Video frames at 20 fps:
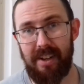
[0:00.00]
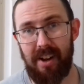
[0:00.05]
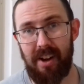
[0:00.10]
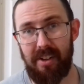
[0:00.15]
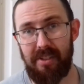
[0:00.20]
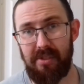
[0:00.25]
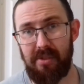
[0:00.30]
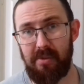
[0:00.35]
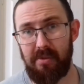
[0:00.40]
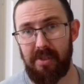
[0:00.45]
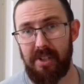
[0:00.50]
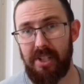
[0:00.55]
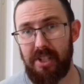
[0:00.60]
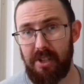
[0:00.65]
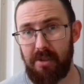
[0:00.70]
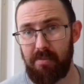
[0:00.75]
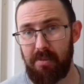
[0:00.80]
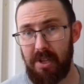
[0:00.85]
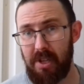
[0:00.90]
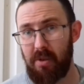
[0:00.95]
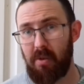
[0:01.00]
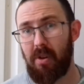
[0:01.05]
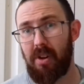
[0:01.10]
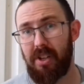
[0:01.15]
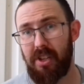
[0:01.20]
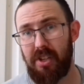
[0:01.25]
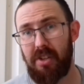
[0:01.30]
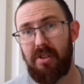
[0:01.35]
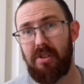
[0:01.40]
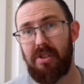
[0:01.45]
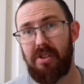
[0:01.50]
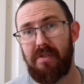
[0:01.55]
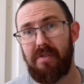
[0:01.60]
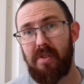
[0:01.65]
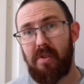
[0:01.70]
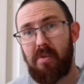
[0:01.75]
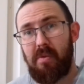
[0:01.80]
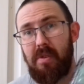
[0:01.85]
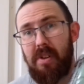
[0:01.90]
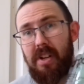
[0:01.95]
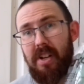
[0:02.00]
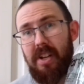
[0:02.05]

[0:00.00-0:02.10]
I thought this could be quite useful